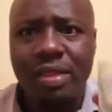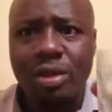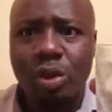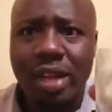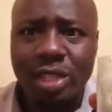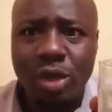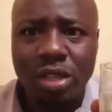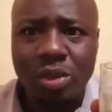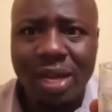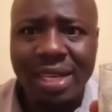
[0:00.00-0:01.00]
So a
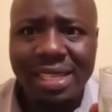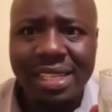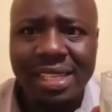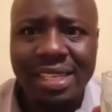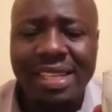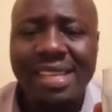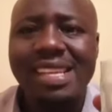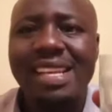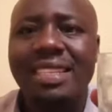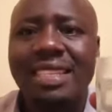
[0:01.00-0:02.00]
salt one
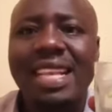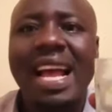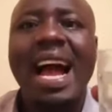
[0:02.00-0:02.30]
is